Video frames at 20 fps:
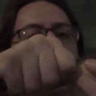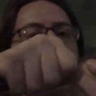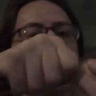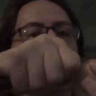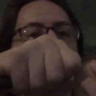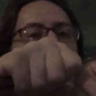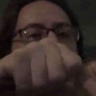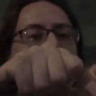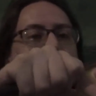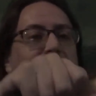
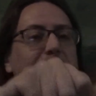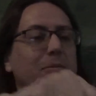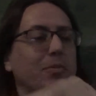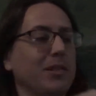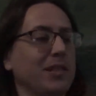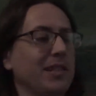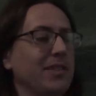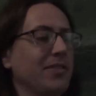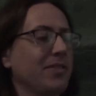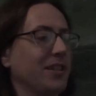Right, so
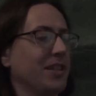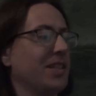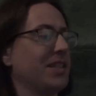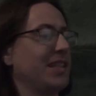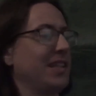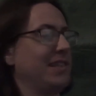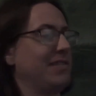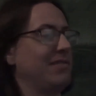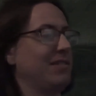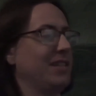once you've got your
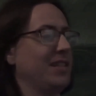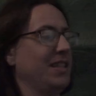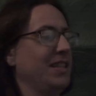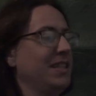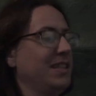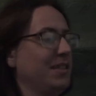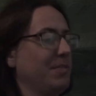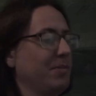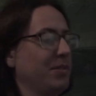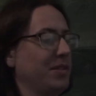dish ready
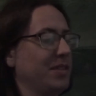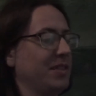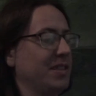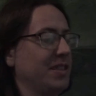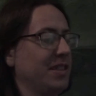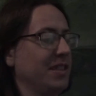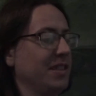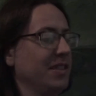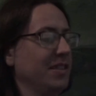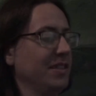to put it
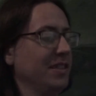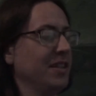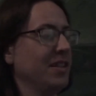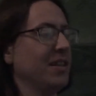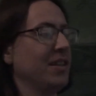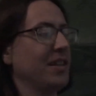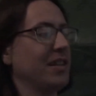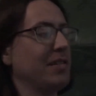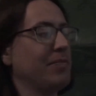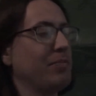in,
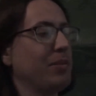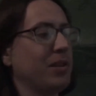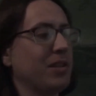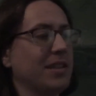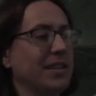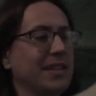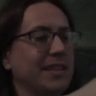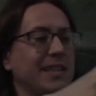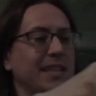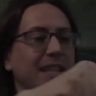just put
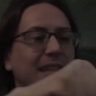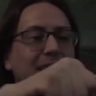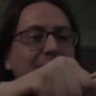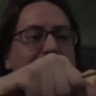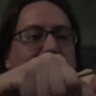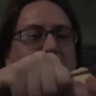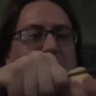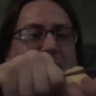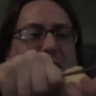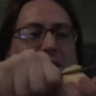as thin
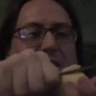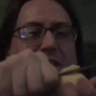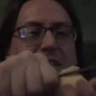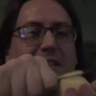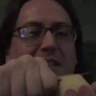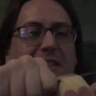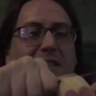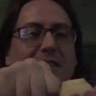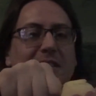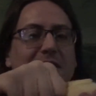
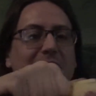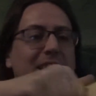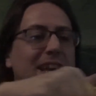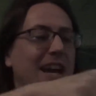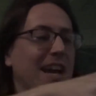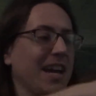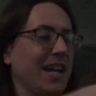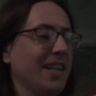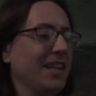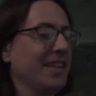slices as you
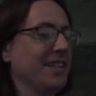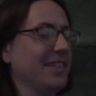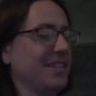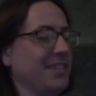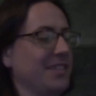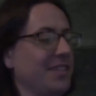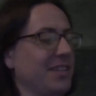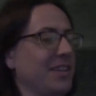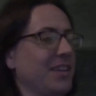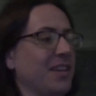can,
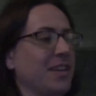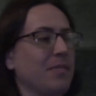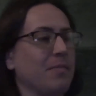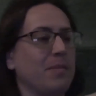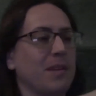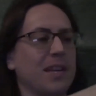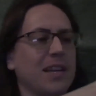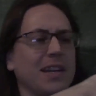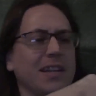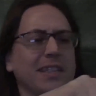
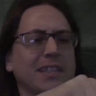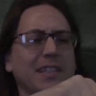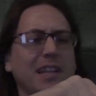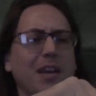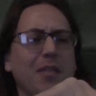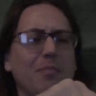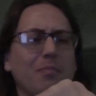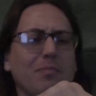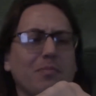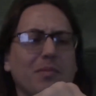because
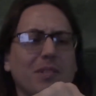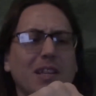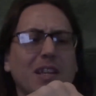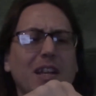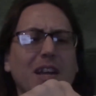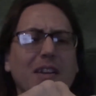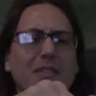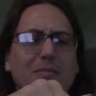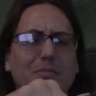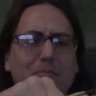you
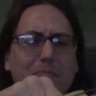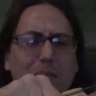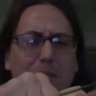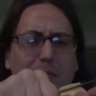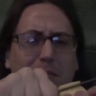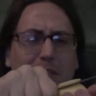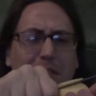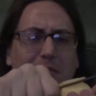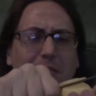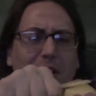know,
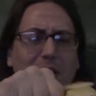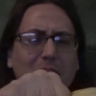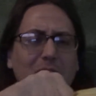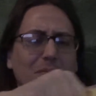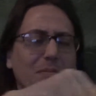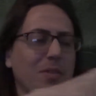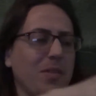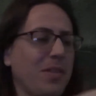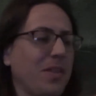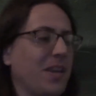people do like
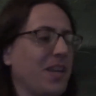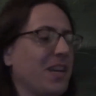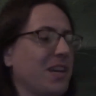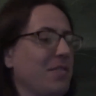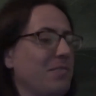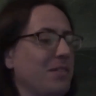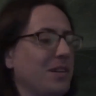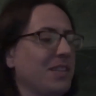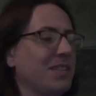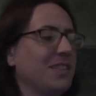them thicker,
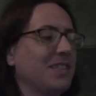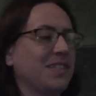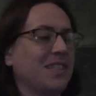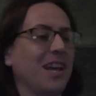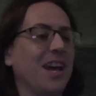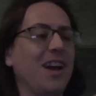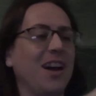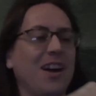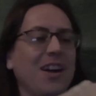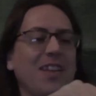but
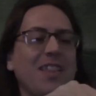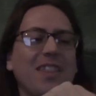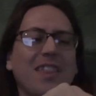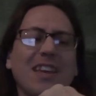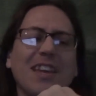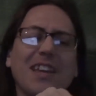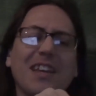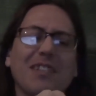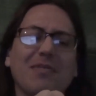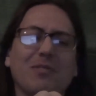I
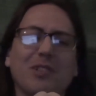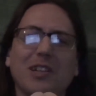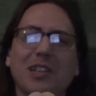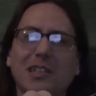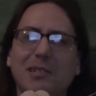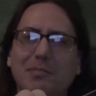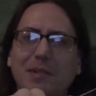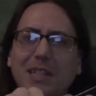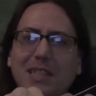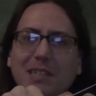think it
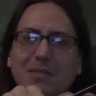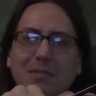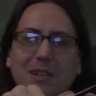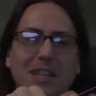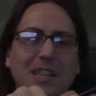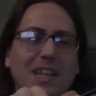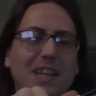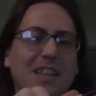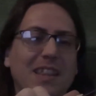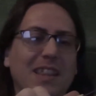works better
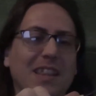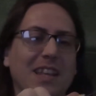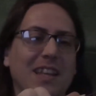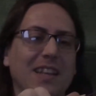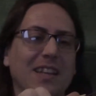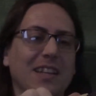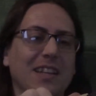when they're thin.